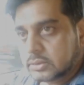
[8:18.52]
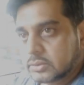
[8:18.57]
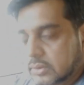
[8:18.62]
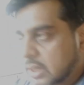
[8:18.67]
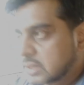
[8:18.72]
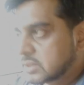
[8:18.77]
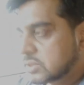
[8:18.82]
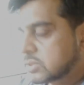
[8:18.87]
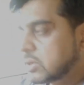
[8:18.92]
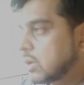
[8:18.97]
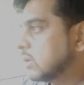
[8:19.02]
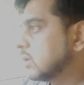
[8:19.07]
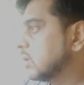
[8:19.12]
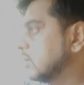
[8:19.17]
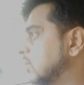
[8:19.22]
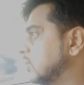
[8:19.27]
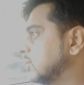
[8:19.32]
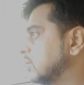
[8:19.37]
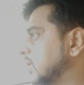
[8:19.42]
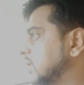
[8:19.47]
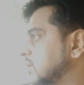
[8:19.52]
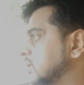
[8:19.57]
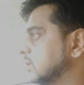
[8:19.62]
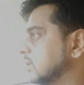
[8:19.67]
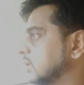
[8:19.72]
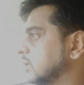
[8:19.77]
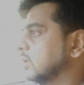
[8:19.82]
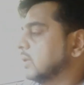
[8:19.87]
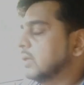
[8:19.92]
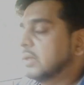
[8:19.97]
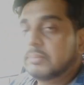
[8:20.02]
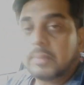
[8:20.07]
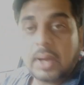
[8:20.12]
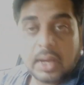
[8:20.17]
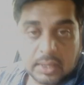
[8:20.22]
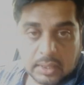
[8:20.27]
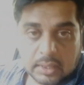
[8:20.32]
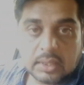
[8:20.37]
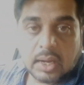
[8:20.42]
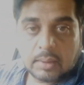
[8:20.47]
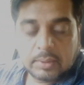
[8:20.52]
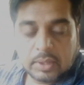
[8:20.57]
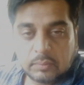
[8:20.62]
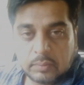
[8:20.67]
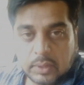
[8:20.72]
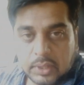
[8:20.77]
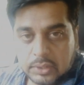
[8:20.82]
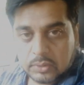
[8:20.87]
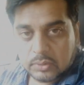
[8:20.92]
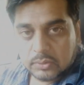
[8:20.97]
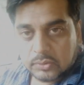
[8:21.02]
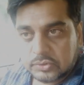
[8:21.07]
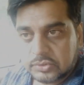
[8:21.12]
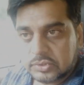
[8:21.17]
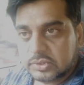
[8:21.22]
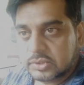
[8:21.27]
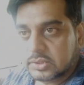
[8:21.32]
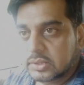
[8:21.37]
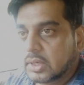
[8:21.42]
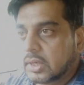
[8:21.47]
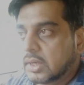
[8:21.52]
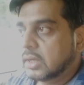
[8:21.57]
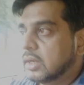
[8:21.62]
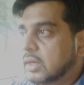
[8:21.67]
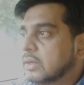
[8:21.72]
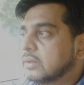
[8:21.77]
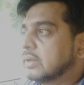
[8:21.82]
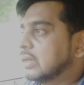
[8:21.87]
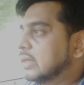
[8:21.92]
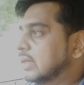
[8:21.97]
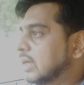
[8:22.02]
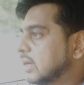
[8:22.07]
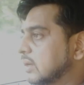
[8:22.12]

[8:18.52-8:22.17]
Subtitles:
Let's talk about it in my coming videos. Till